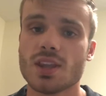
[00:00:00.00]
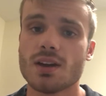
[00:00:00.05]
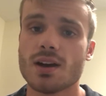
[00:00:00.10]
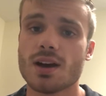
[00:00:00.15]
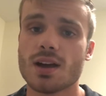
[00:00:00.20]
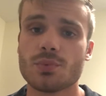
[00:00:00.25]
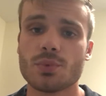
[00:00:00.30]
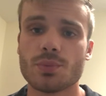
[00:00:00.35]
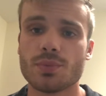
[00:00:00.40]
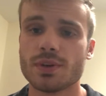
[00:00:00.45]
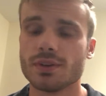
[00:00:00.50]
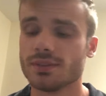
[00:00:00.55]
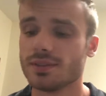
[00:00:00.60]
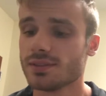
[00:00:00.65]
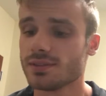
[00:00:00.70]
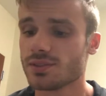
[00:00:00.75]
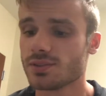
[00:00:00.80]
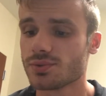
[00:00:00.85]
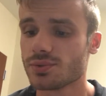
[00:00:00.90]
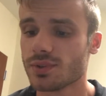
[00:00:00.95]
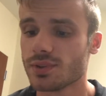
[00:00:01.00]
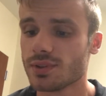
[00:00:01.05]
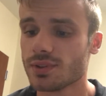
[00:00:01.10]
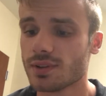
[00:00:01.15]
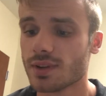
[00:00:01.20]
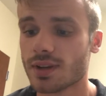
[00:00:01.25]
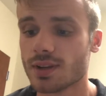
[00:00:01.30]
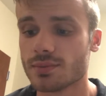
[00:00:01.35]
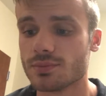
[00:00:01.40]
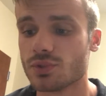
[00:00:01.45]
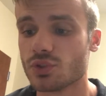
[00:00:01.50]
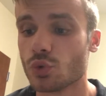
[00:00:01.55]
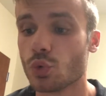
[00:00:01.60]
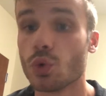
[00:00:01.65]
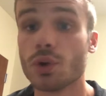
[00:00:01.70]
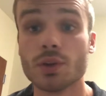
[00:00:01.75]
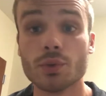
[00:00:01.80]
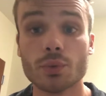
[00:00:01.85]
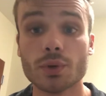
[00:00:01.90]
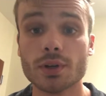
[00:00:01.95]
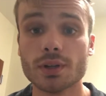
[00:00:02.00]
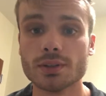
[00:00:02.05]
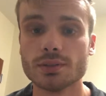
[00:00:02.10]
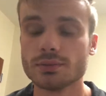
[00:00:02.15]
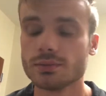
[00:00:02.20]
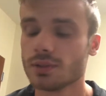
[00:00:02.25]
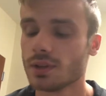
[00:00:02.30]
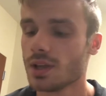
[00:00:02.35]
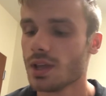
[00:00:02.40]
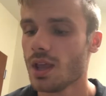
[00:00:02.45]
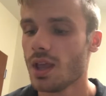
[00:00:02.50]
I am a male distance runner. I am 21.